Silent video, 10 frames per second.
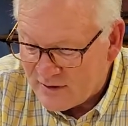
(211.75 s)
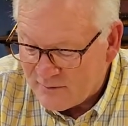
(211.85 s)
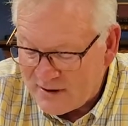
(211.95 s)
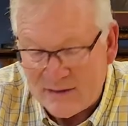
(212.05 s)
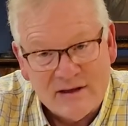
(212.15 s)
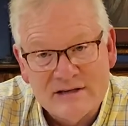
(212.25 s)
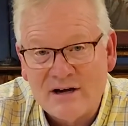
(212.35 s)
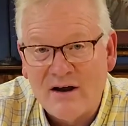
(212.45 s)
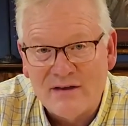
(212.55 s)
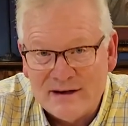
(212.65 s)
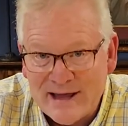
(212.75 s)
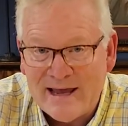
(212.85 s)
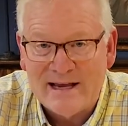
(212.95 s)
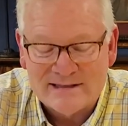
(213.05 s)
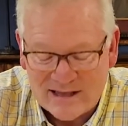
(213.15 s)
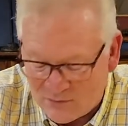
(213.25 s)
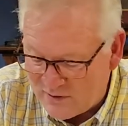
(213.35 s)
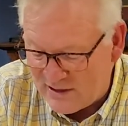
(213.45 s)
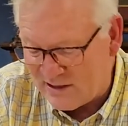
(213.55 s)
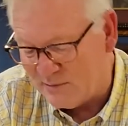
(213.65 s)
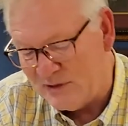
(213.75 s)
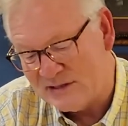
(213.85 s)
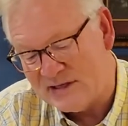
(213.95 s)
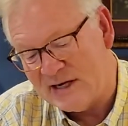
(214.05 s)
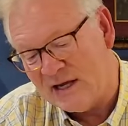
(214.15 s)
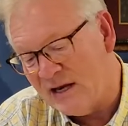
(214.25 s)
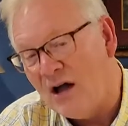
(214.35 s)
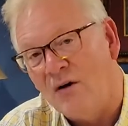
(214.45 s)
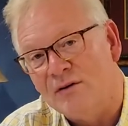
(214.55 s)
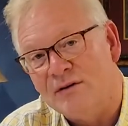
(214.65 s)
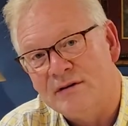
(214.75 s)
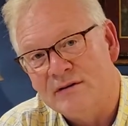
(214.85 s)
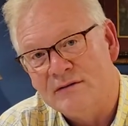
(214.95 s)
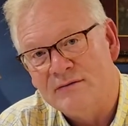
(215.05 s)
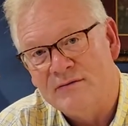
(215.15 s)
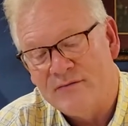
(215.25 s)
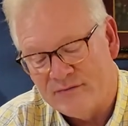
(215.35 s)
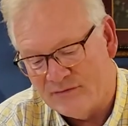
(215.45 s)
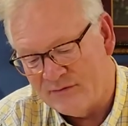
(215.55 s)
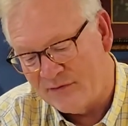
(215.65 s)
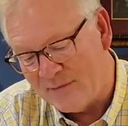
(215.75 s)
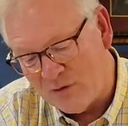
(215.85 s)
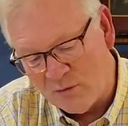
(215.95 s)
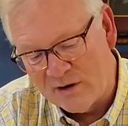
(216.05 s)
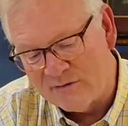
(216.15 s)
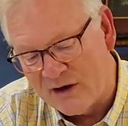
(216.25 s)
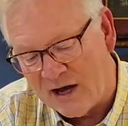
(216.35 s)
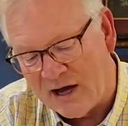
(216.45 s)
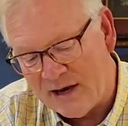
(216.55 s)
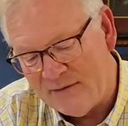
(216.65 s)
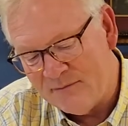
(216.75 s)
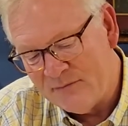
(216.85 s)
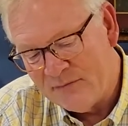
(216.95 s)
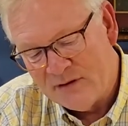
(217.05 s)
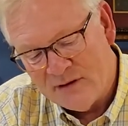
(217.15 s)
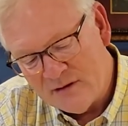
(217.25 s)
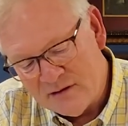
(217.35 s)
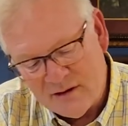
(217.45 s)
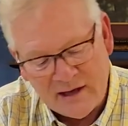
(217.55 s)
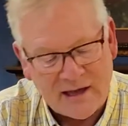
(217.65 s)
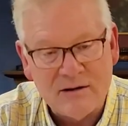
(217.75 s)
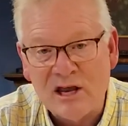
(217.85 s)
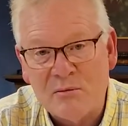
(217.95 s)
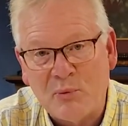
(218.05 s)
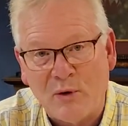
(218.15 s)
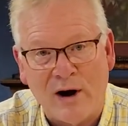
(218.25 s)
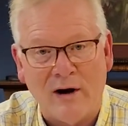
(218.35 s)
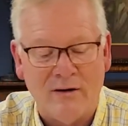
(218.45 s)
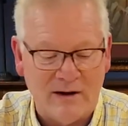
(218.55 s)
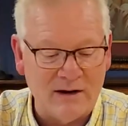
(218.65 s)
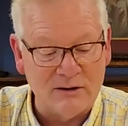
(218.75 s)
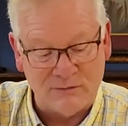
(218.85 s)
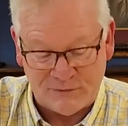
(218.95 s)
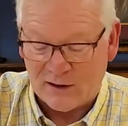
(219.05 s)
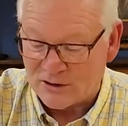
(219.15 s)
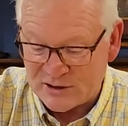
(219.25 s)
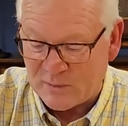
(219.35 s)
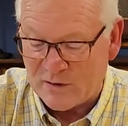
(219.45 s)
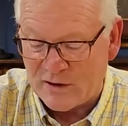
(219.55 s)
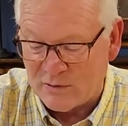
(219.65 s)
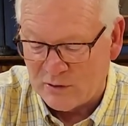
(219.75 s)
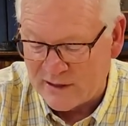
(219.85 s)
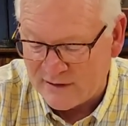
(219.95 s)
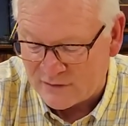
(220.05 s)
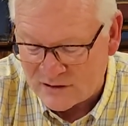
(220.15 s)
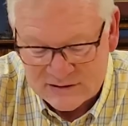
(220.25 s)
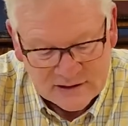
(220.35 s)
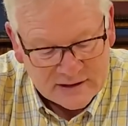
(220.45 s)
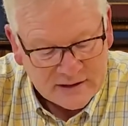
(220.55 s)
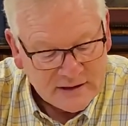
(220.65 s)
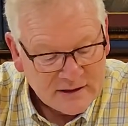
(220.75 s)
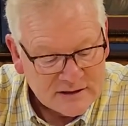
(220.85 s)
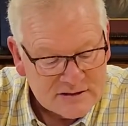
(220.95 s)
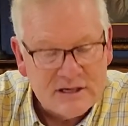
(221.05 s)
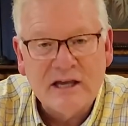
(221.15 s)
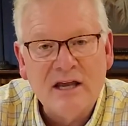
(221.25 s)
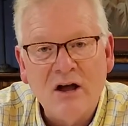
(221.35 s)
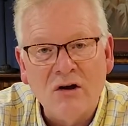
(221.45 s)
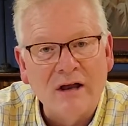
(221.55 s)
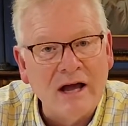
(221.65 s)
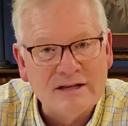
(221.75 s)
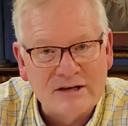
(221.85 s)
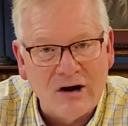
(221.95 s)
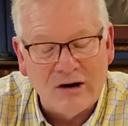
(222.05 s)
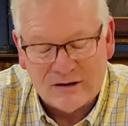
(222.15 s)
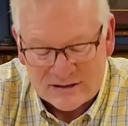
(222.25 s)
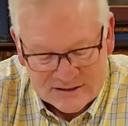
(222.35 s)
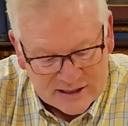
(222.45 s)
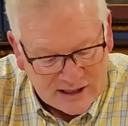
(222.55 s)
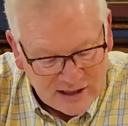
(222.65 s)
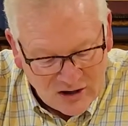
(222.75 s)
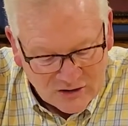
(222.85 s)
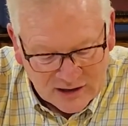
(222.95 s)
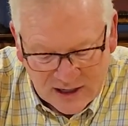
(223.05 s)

Man, these are the days that we need to be seeking out from the Word of God and in prayer and in fellowship with other believers, seeking out God's heart, seeking out